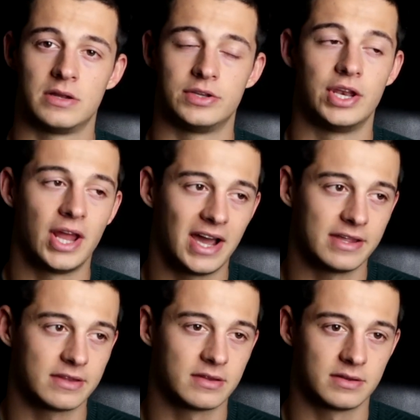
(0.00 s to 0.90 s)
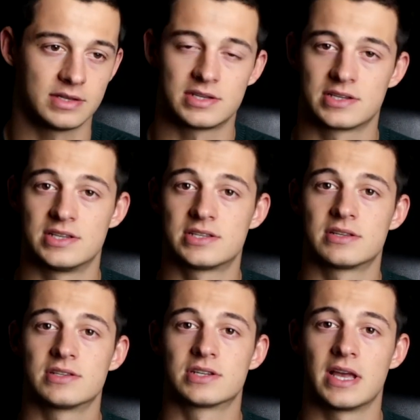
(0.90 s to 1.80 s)
denied, his
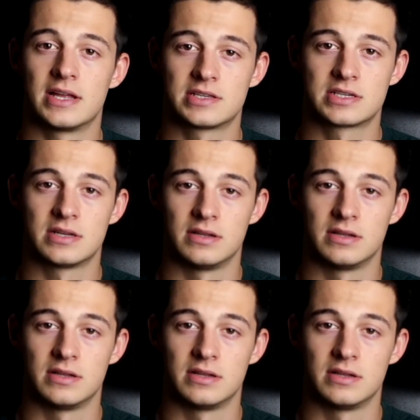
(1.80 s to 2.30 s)
existence gets